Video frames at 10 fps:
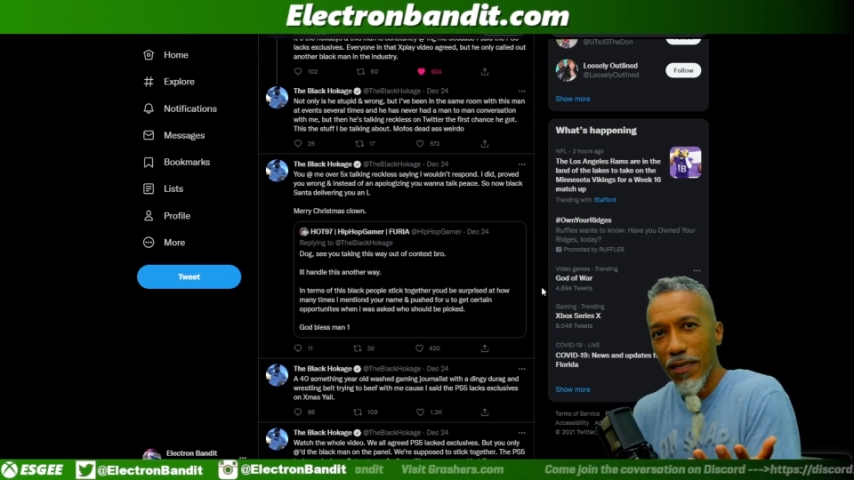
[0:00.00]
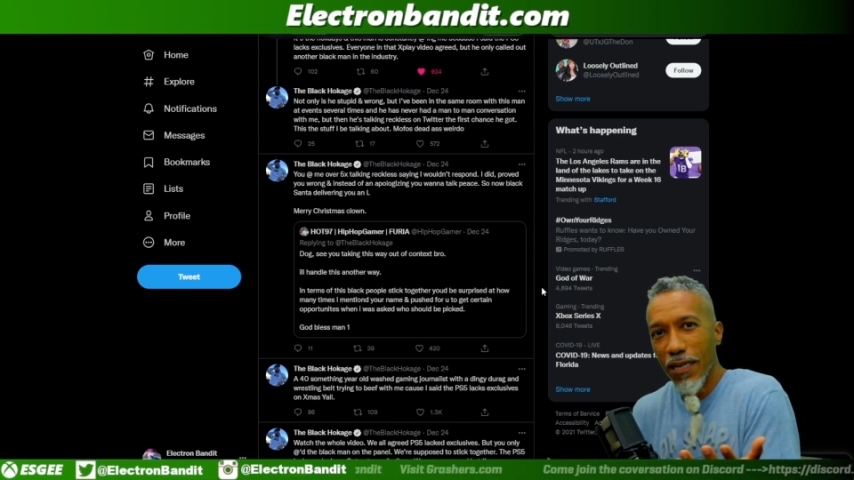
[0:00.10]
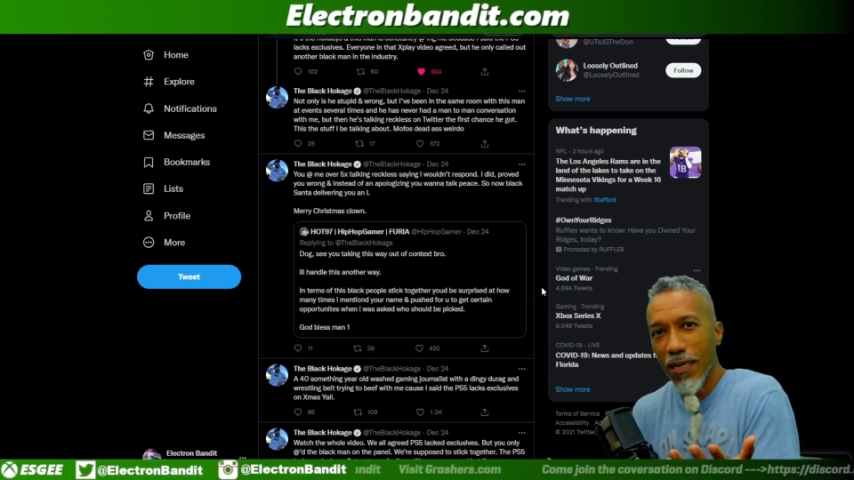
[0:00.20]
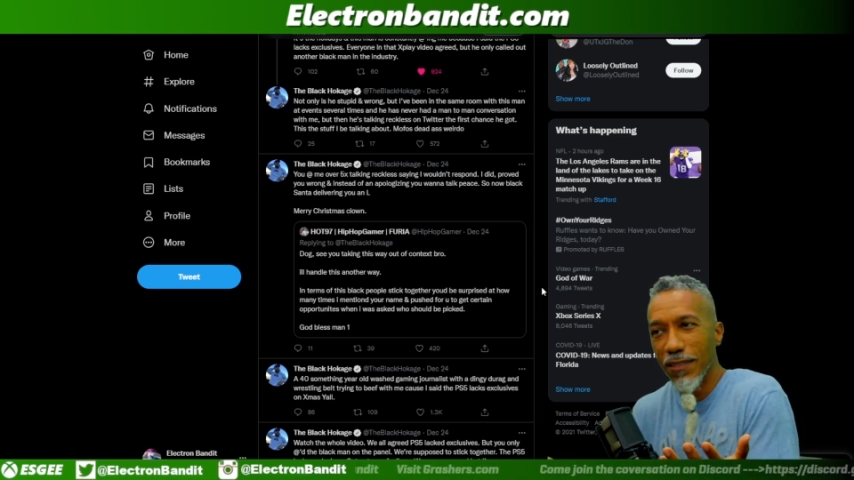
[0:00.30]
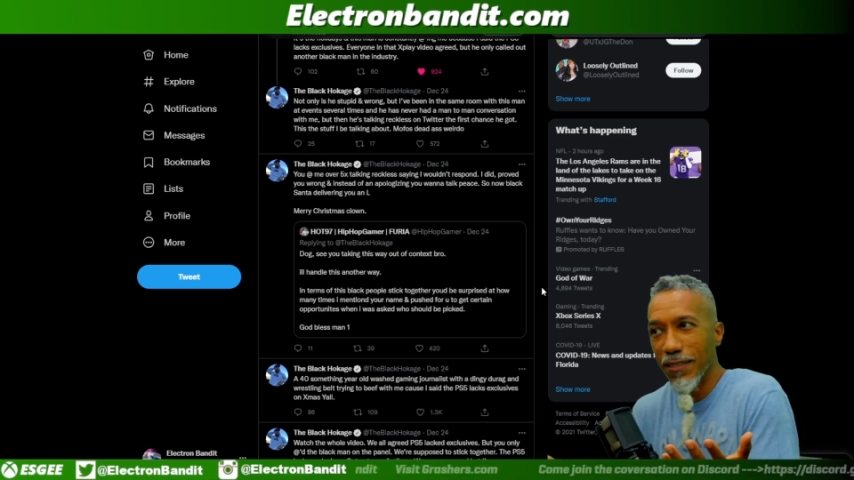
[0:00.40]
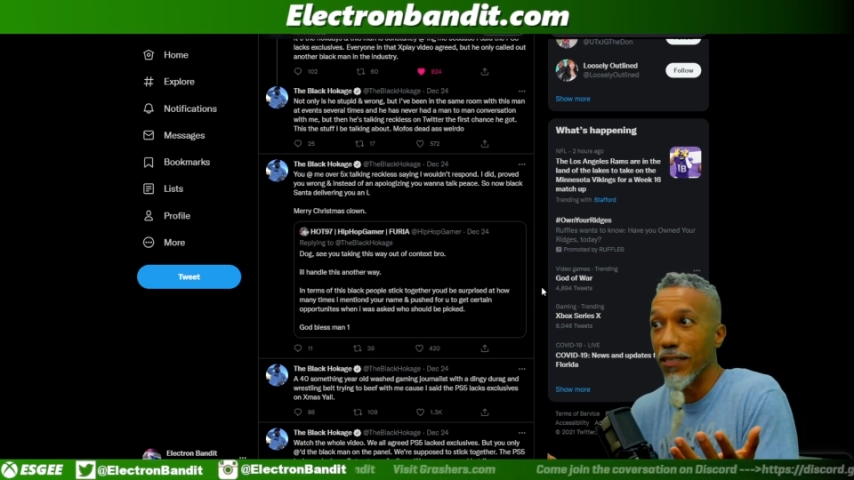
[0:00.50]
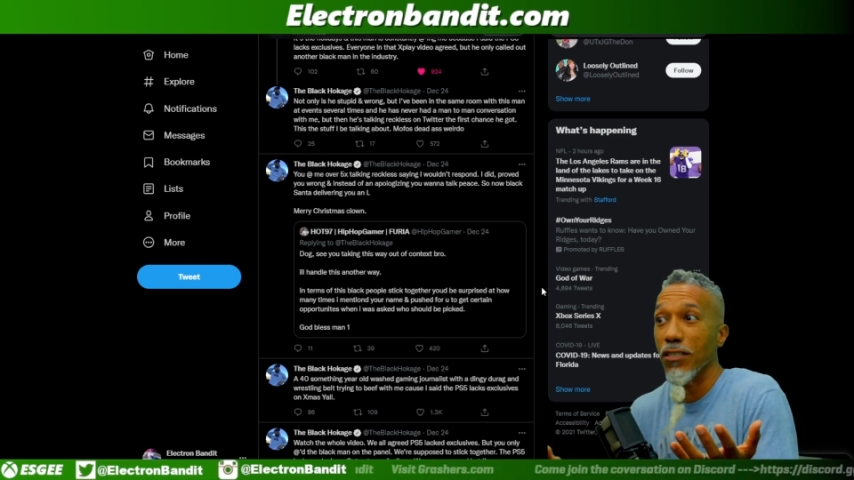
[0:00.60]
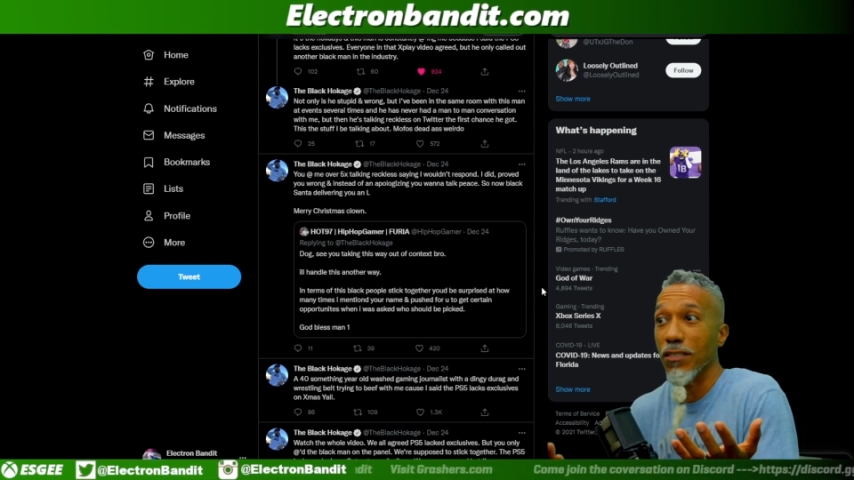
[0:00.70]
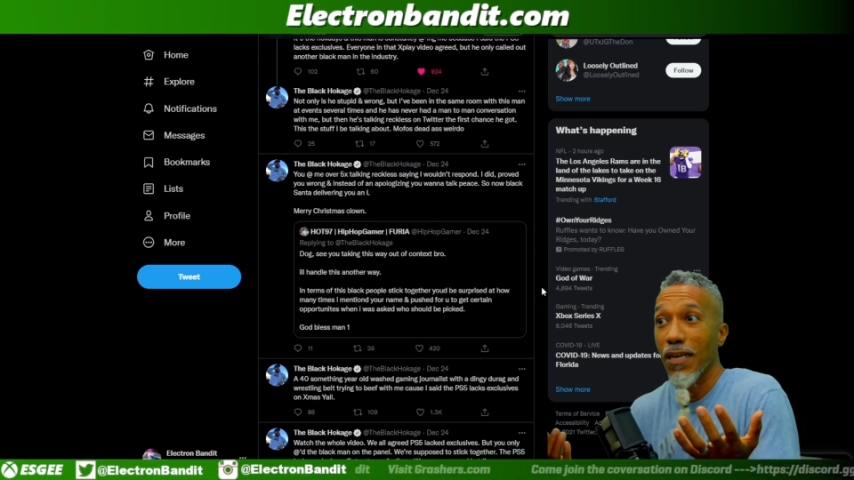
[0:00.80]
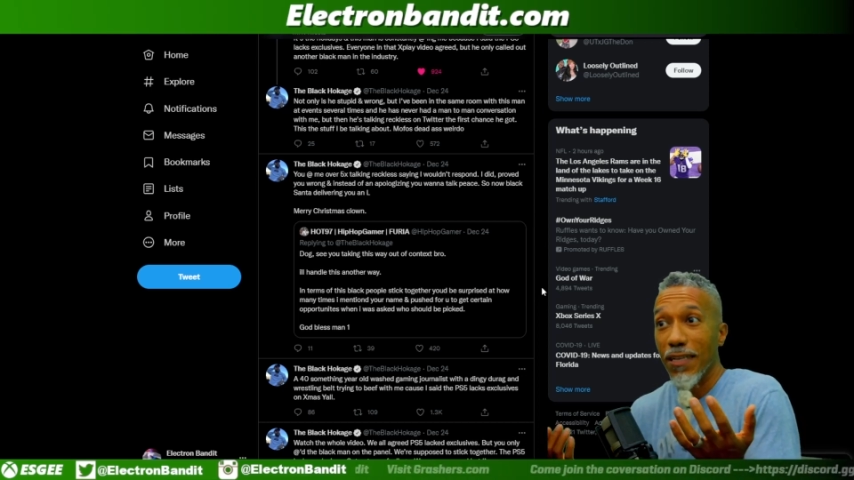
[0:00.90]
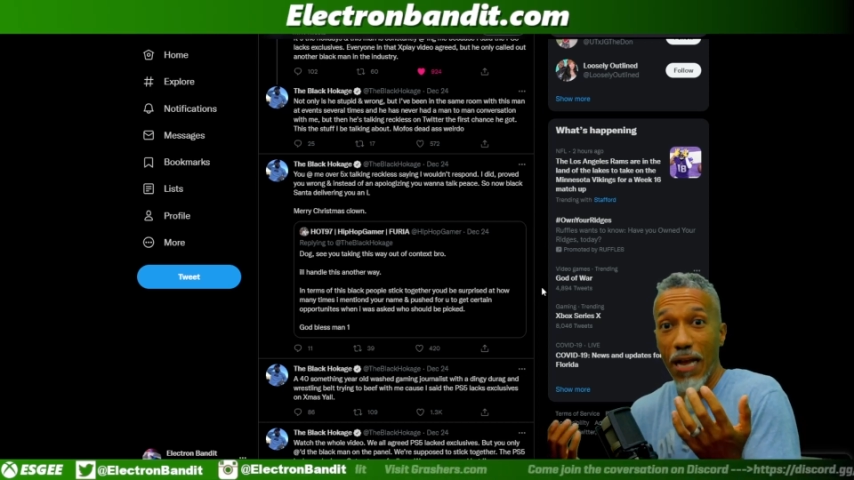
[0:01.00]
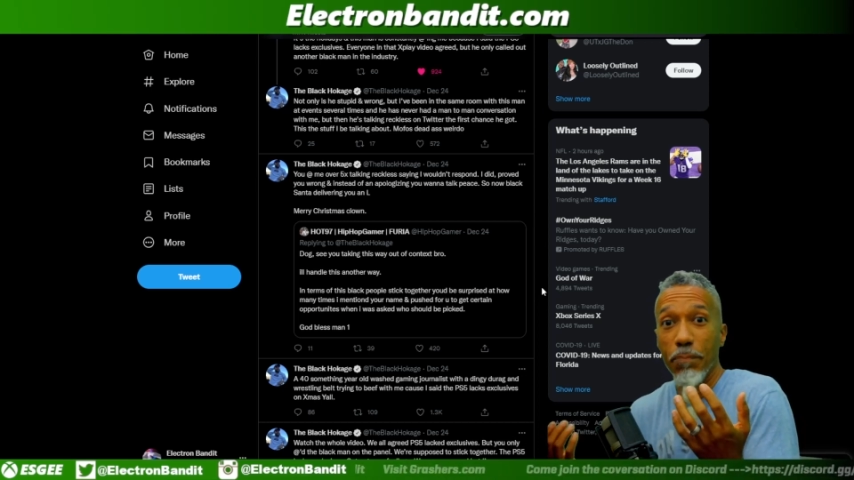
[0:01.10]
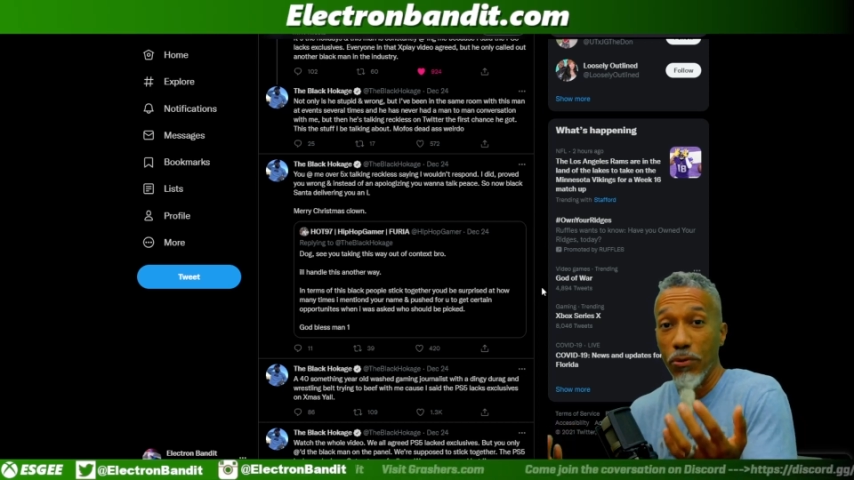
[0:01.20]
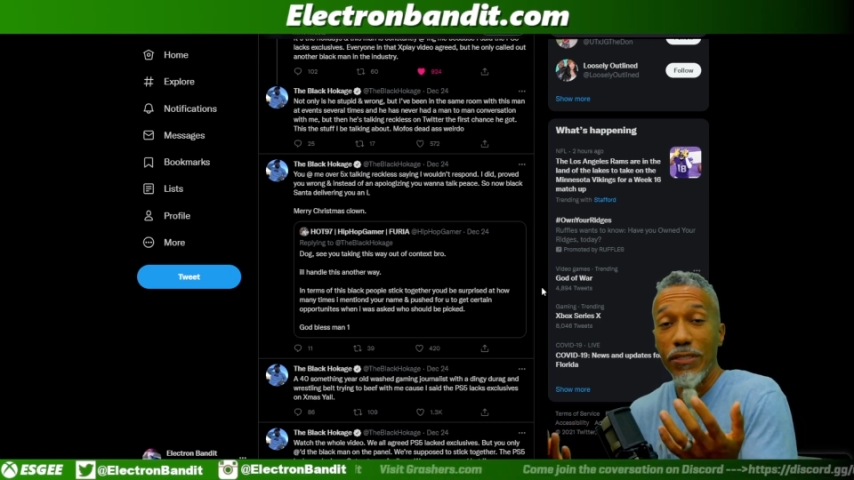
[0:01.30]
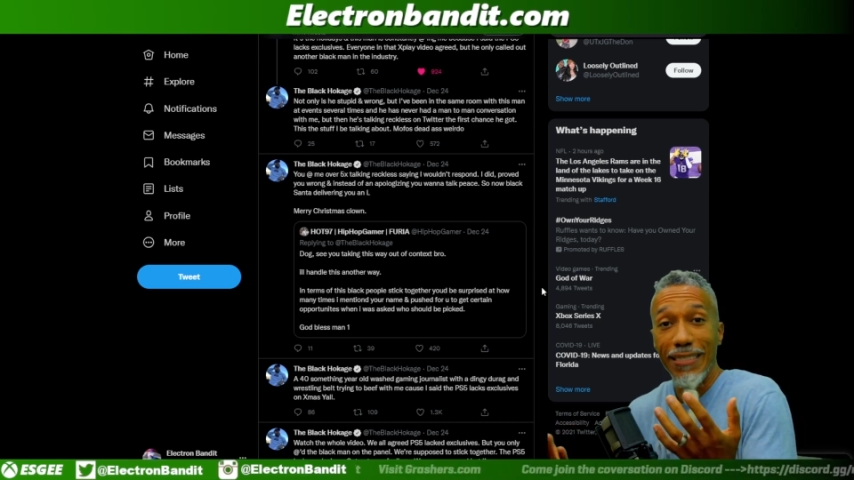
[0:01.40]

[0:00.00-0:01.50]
they're just not putting